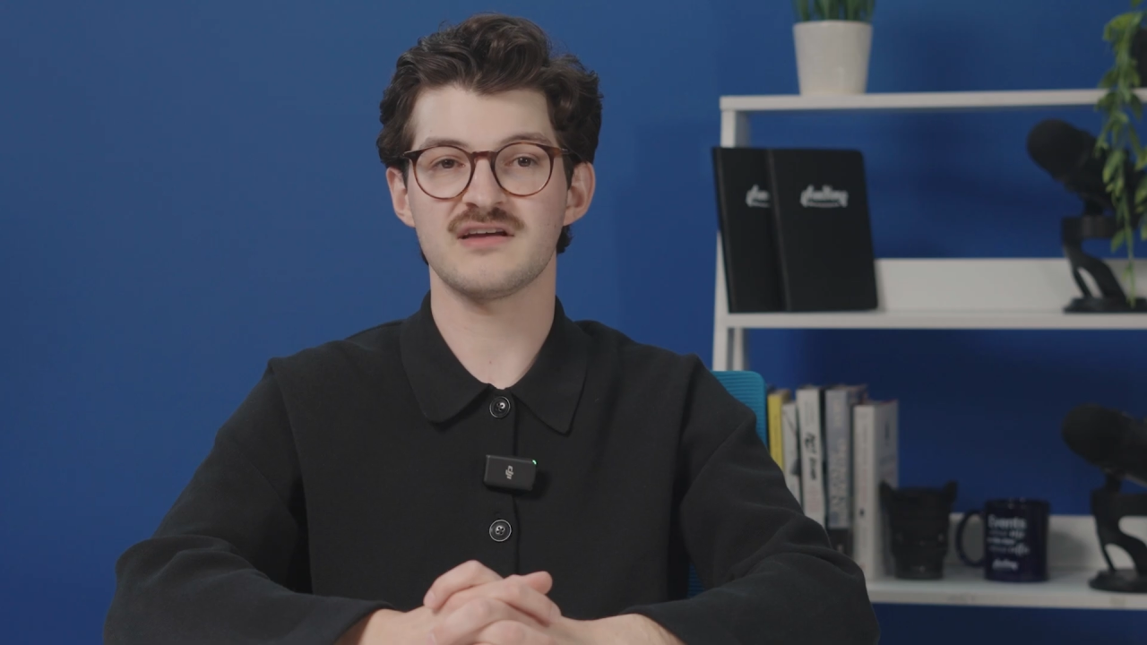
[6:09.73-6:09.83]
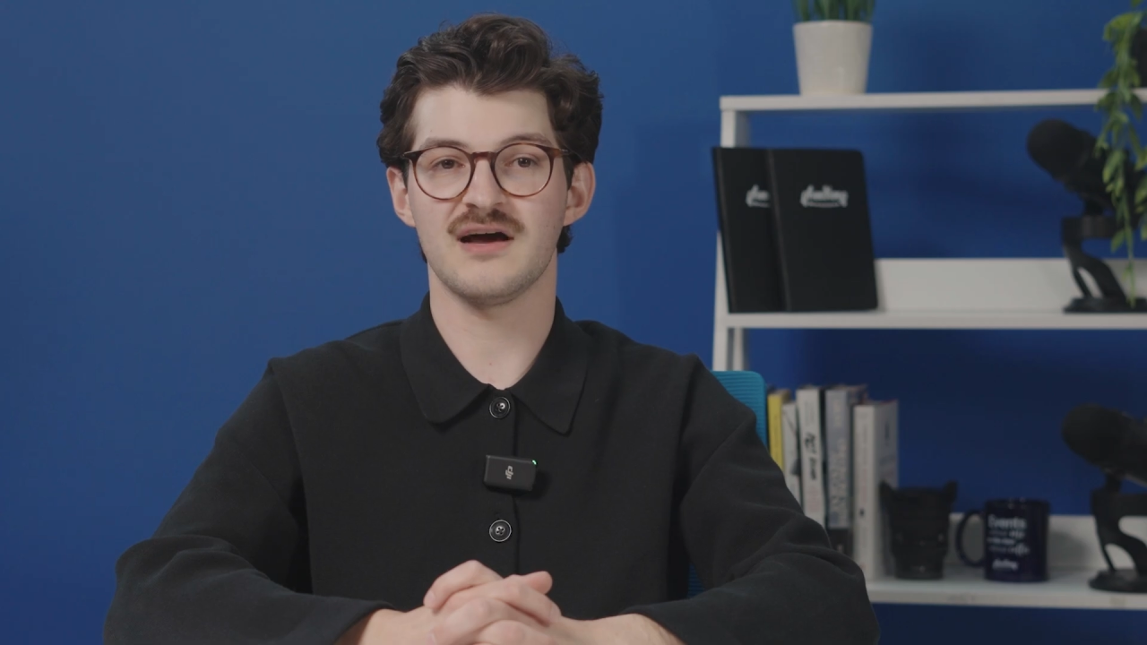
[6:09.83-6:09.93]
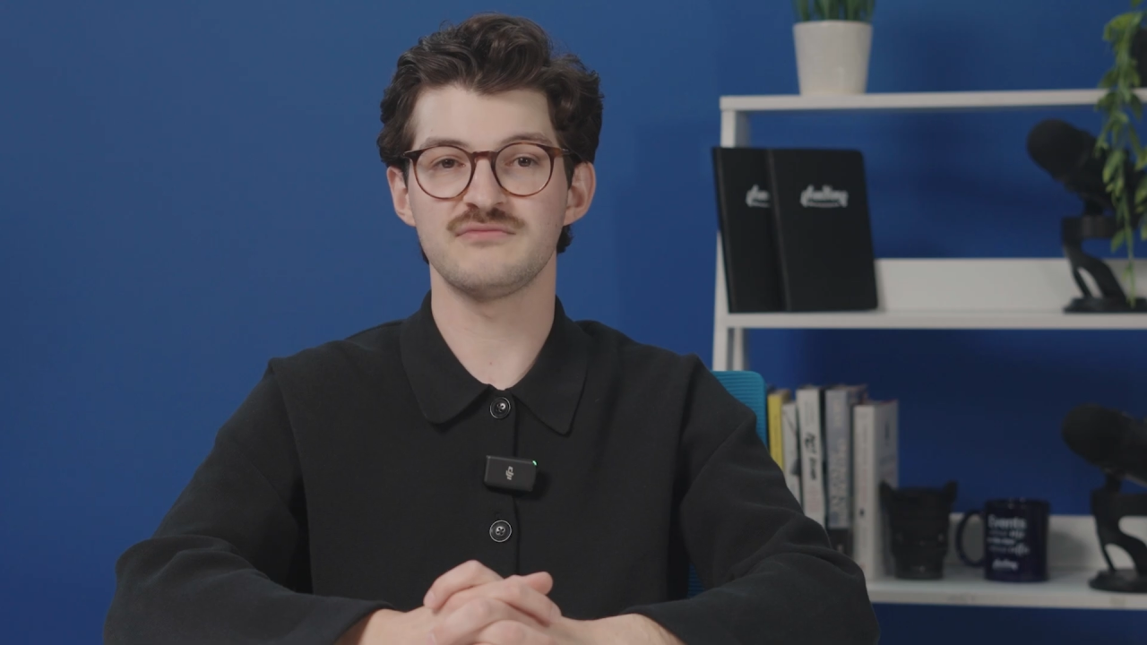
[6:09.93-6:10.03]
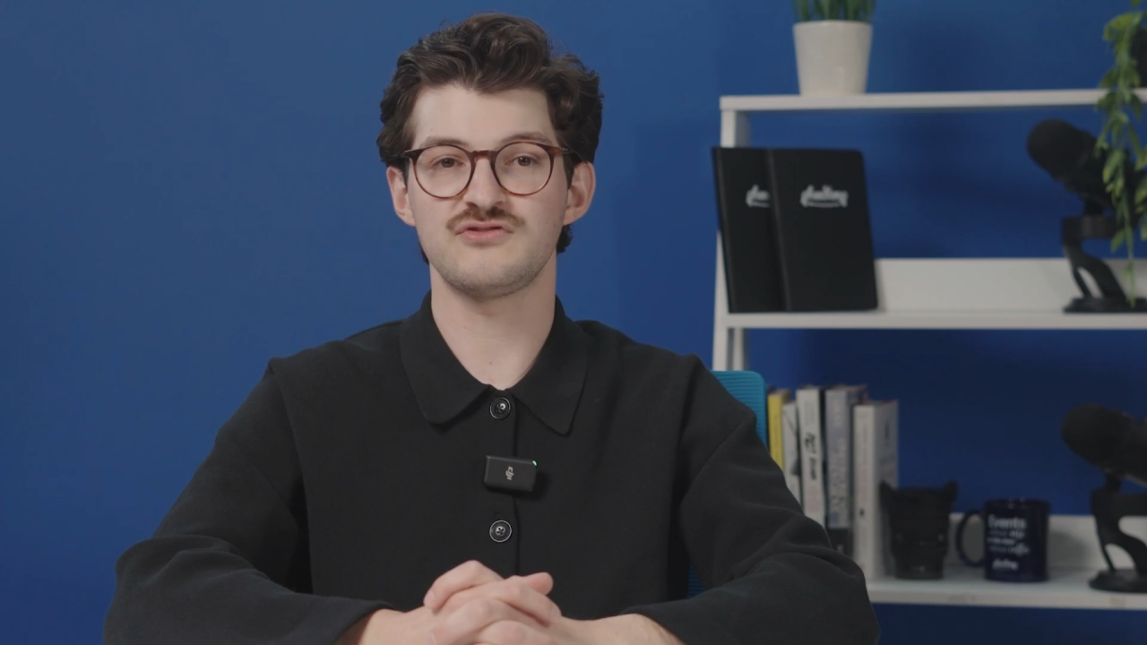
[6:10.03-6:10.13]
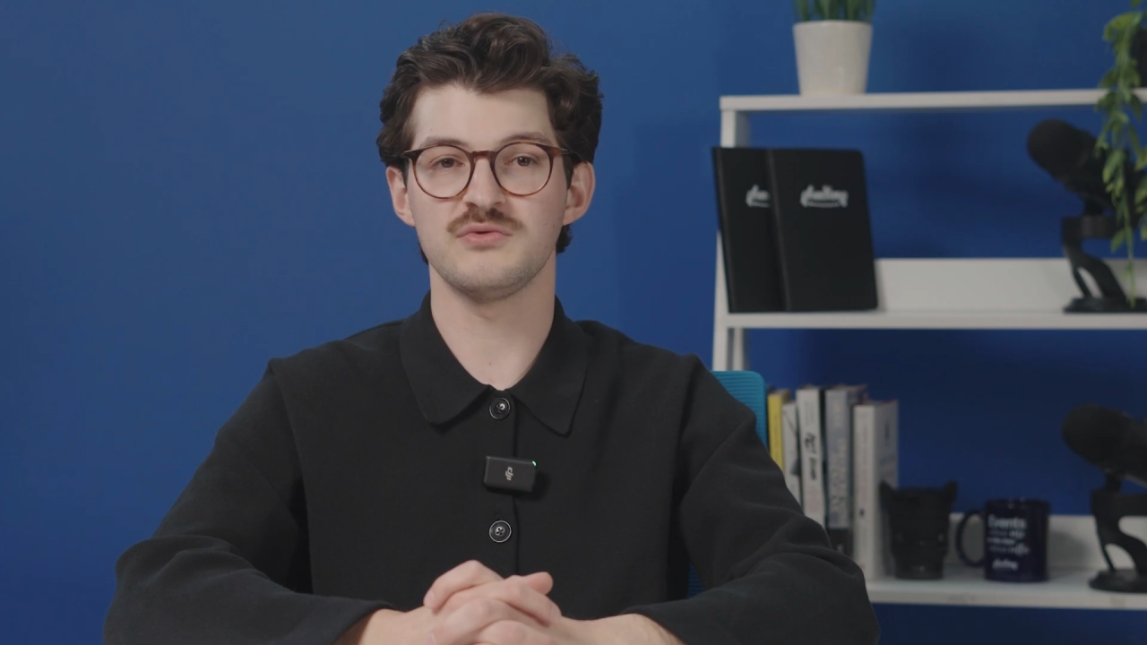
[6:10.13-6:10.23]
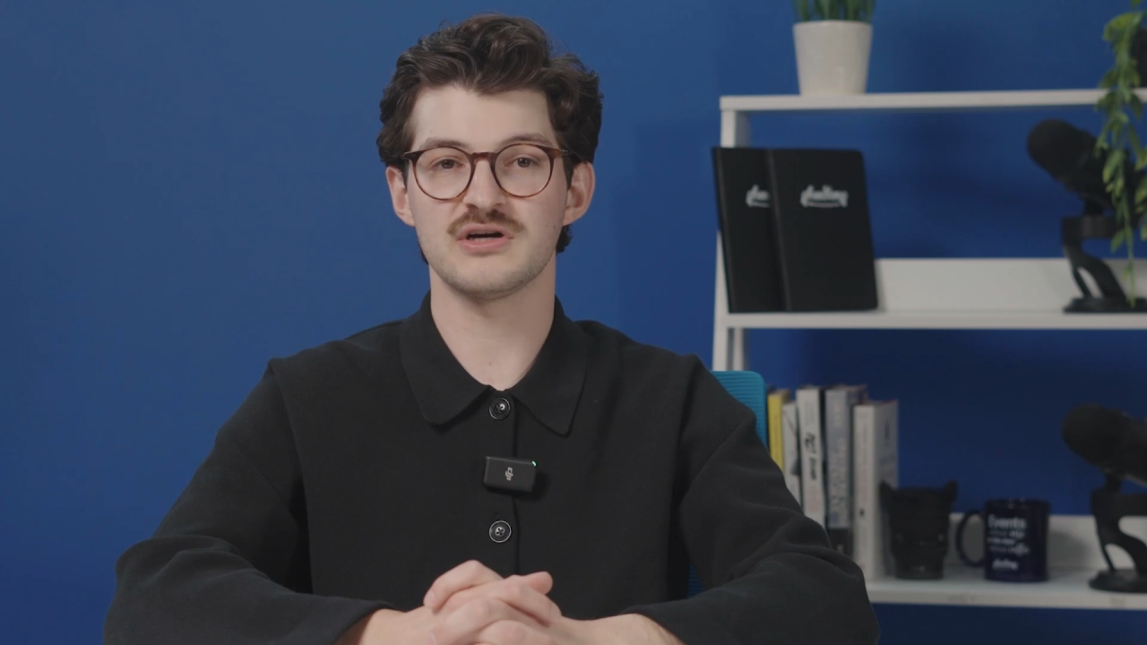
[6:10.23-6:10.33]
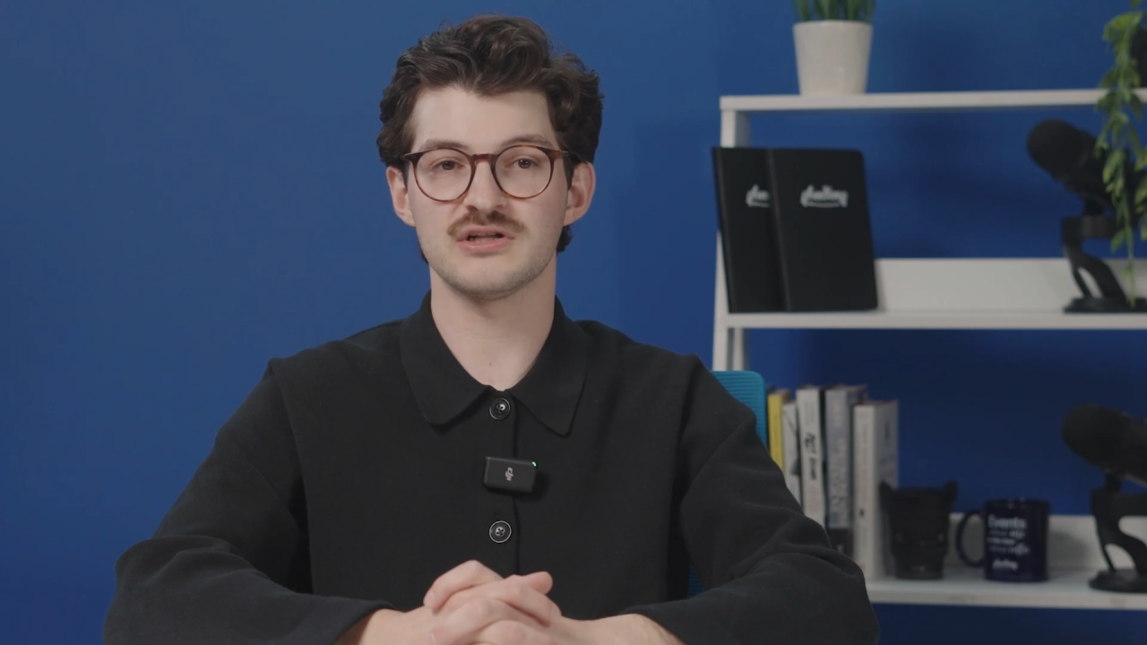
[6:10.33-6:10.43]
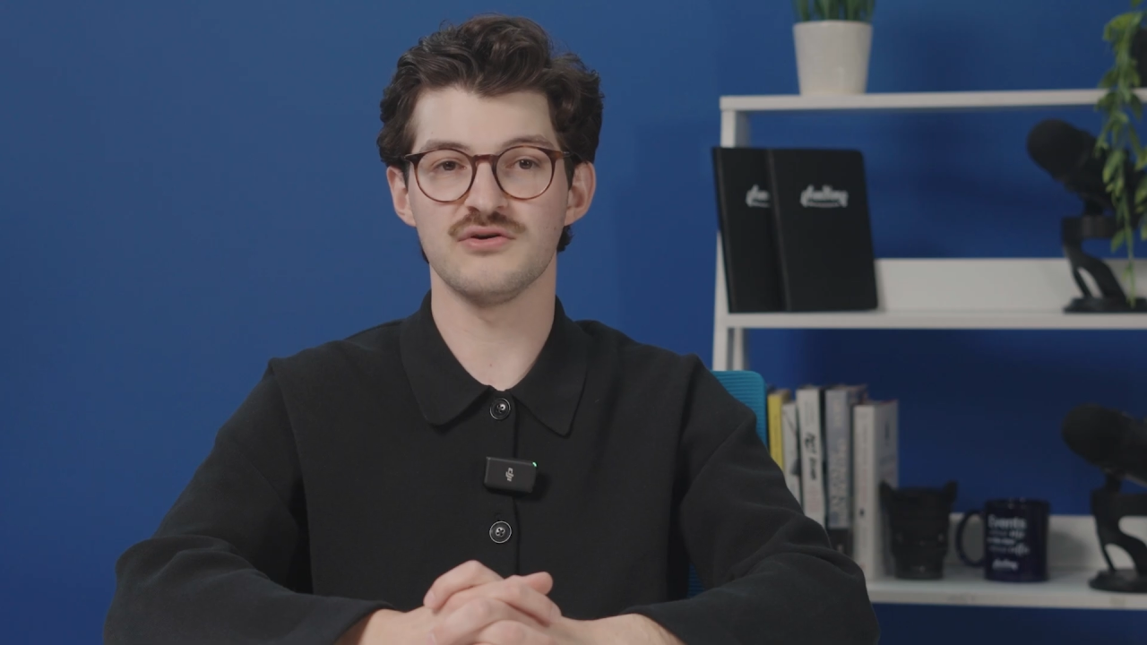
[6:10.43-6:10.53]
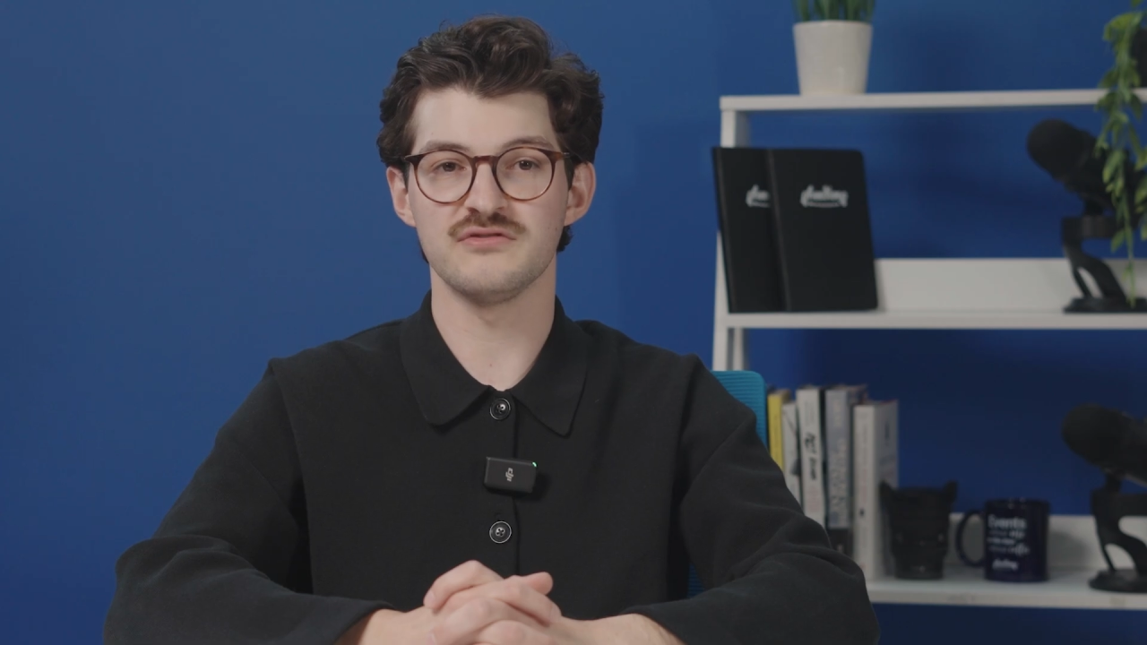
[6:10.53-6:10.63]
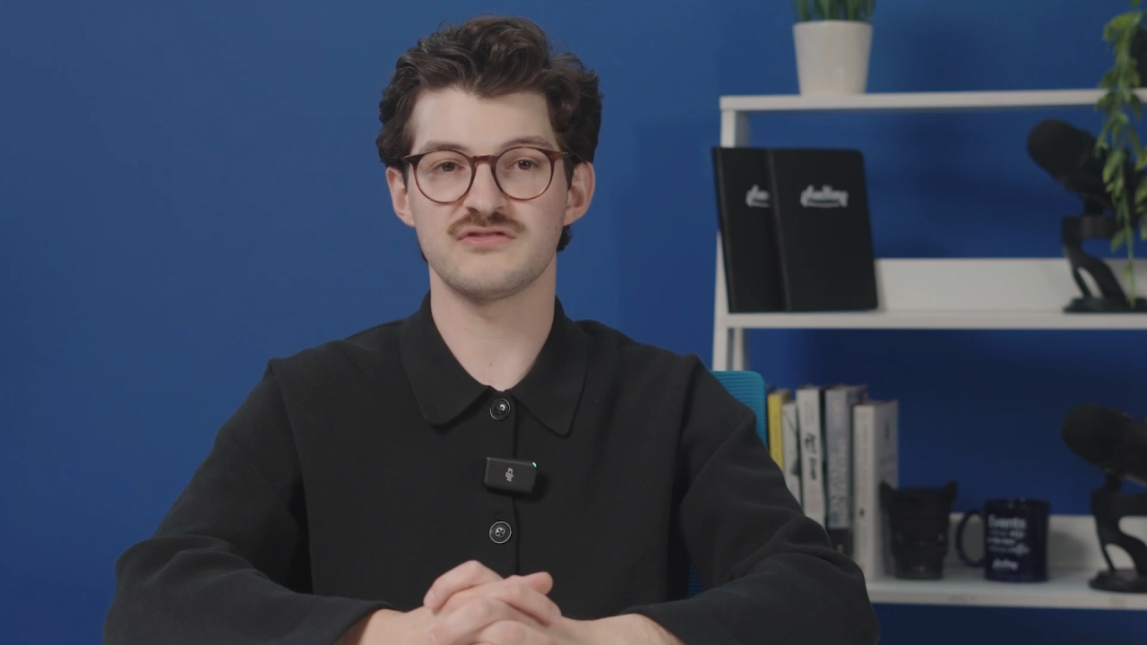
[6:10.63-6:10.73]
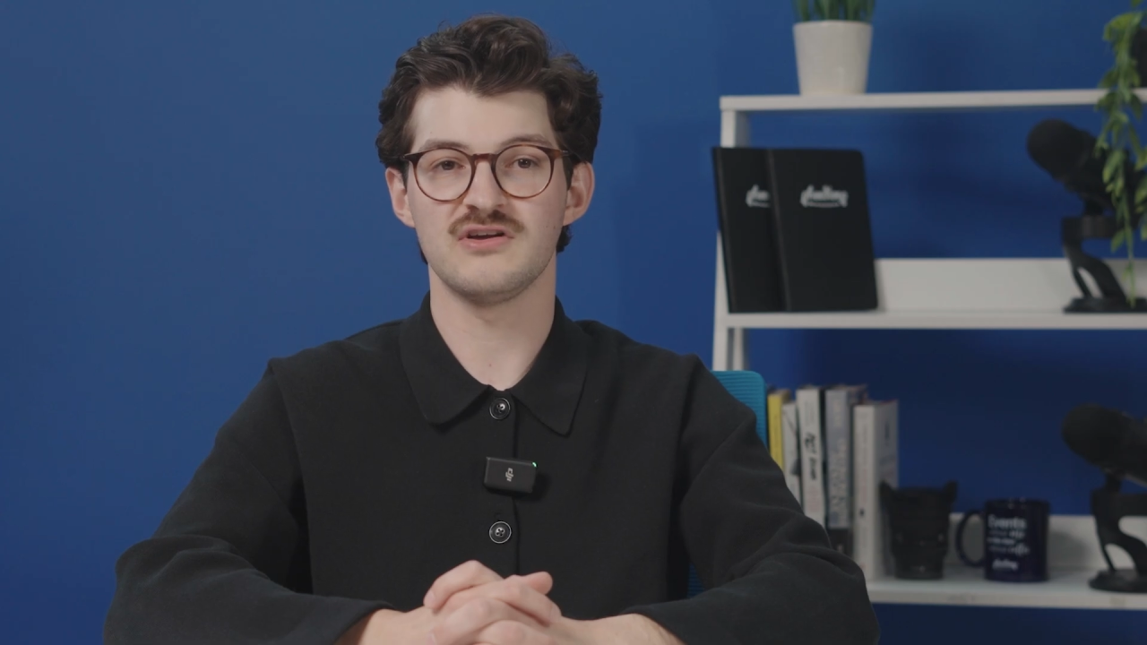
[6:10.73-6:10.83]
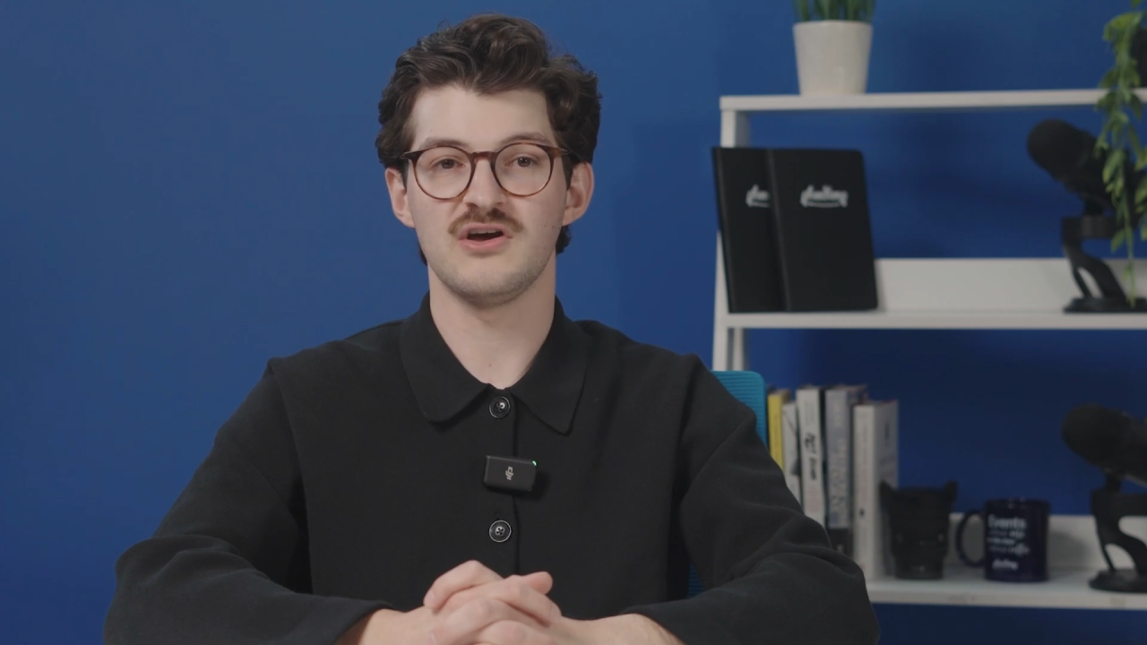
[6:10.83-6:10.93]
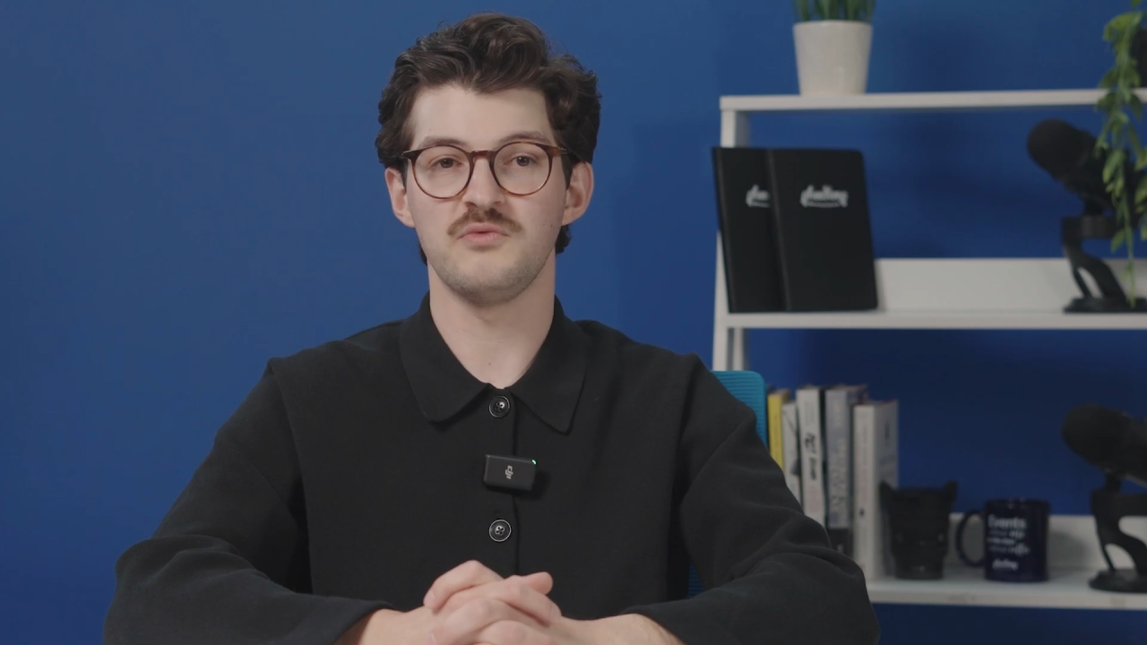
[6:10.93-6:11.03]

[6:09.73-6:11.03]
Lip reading: comes to a close,